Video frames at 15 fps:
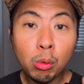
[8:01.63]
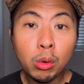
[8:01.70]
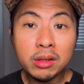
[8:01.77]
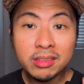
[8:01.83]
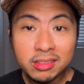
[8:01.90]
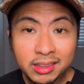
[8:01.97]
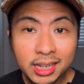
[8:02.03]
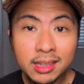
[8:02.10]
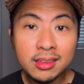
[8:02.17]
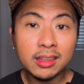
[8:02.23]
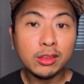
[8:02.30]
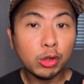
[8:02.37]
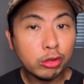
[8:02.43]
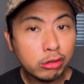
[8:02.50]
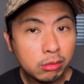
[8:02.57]
will think that
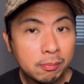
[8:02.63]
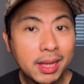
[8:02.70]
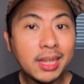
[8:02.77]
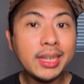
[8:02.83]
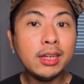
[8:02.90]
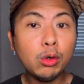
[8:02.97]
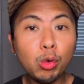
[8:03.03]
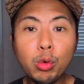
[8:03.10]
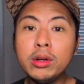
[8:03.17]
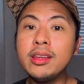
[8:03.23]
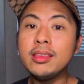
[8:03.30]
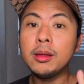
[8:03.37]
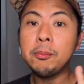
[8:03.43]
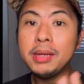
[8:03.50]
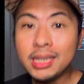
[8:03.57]
they're smelling oud in
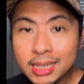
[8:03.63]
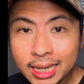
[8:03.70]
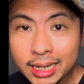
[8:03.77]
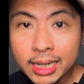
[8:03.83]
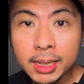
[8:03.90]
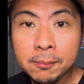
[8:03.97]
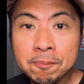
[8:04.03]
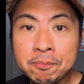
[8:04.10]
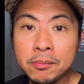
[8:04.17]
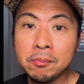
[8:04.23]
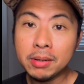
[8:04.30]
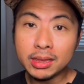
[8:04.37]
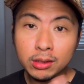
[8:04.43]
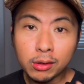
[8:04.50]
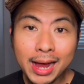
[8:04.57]
the beginning,
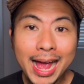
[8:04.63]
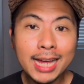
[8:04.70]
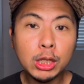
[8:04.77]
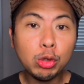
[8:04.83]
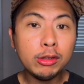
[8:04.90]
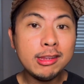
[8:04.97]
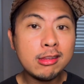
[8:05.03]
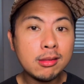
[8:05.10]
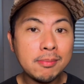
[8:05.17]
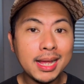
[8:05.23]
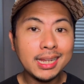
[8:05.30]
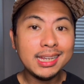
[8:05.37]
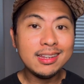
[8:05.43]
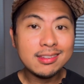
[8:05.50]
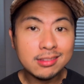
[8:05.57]
but they're actually
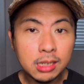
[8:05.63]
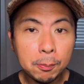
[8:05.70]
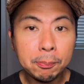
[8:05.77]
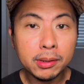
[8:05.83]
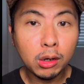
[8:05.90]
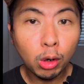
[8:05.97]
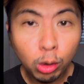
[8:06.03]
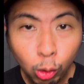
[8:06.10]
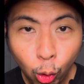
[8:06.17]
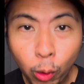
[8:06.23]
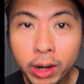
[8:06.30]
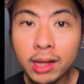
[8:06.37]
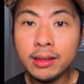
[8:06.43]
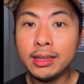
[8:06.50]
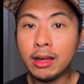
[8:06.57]
smelling Cypriol
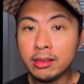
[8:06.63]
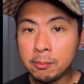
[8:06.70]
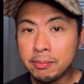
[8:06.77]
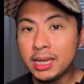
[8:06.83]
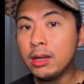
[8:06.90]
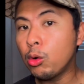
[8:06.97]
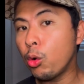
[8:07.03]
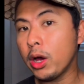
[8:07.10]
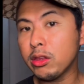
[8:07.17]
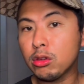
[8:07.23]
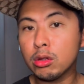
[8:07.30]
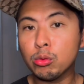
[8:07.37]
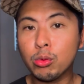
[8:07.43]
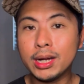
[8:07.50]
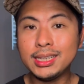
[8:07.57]
oil. Now, the big
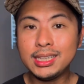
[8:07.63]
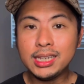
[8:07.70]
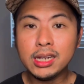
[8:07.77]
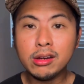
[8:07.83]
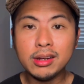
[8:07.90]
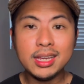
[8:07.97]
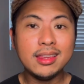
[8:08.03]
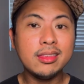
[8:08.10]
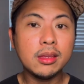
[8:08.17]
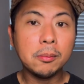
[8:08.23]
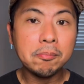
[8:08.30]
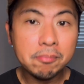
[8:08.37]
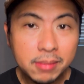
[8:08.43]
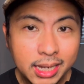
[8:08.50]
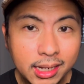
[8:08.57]
question right here in the
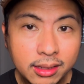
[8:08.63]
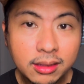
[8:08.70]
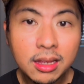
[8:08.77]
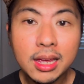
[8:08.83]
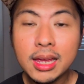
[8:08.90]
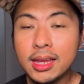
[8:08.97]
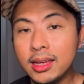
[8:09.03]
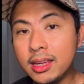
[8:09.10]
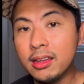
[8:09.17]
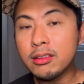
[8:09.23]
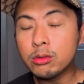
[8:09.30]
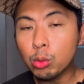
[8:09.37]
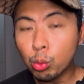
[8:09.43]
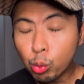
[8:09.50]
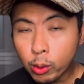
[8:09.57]
mid is,
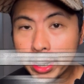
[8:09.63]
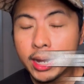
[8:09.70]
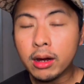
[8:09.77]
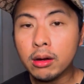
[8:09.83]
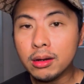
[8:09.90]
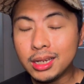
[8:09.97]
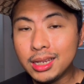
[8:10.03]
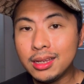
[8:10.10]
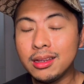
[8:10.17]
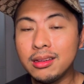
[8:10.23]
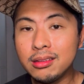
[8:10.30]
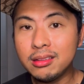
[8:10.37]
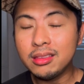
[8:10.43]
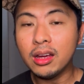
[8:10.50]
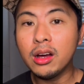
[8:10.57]
where
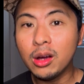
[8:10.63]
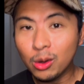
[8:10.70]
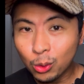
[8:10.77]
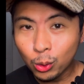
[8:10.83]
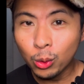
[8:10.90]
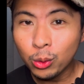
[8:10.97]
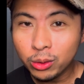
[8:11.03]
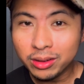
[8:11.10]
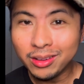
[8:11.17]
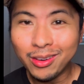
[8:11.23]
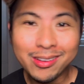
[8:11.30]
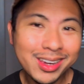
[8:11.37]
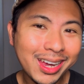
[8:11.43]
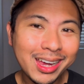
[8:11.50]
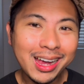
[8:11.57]
is the oud?
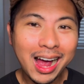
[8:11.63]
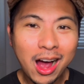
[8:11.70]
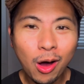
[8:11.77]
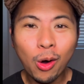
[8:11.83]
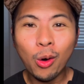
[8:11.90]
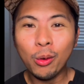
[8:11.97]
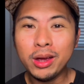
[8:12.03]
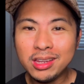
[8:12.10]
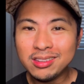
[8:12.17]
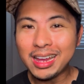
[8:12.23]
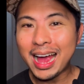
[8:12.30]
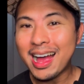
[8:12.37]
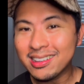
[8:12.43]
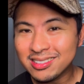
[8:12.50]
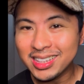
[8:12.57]
Okay, I always
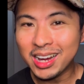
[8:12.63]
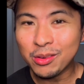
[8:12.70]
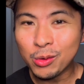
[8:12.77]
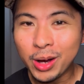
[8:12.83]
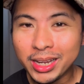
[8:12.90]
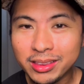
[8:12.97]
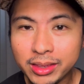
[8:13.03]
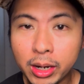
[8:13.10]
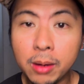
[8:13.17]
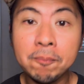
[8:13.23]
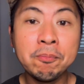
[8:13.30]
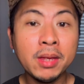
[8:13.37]
ask that right there.